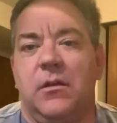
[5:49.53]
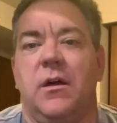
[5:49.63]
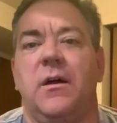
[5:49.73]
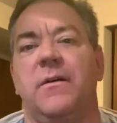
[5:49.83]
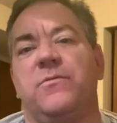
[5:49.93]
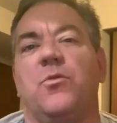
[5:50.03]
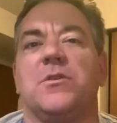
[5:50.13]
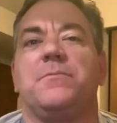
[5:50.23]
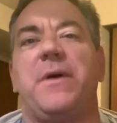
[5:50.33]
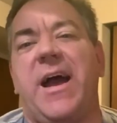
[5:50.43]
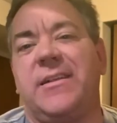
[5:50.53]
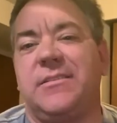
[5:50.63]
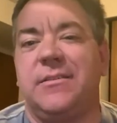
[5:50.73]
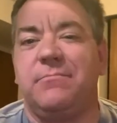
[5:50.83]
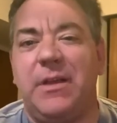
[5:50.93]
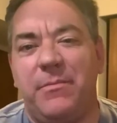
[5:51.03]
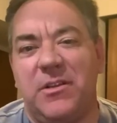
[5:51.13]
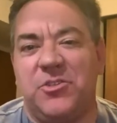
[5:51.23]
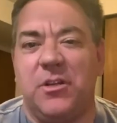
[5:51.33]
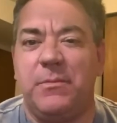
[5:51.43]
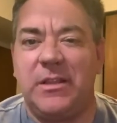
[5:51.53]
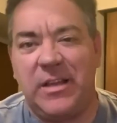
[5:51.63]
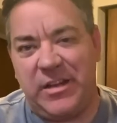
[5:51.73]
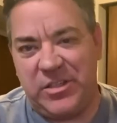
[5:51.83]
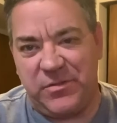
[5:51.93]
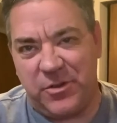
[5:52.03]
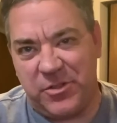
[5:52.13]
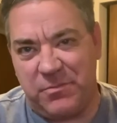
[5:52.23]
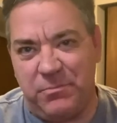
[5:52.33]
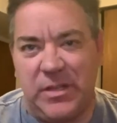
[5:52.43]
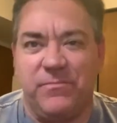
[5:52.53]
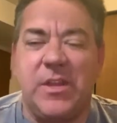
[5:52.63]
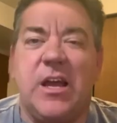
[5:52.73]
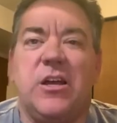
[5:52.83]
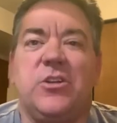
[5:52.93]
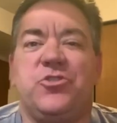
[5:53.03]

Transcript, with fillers: Of course, Pat's, and maybe it should have been ladies first, but do